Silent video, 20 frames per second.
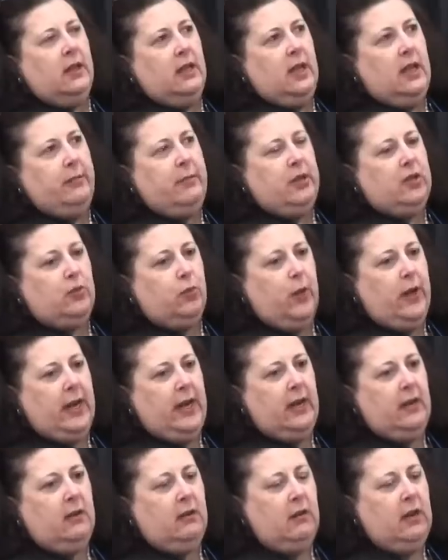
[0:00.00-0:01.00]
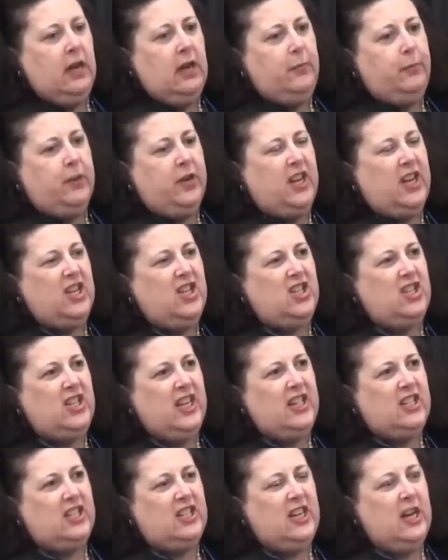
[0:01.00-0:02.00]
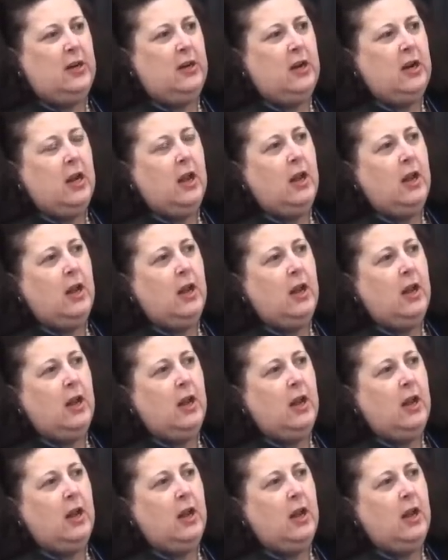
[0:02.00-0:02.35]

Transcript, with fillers: in between, inconsistent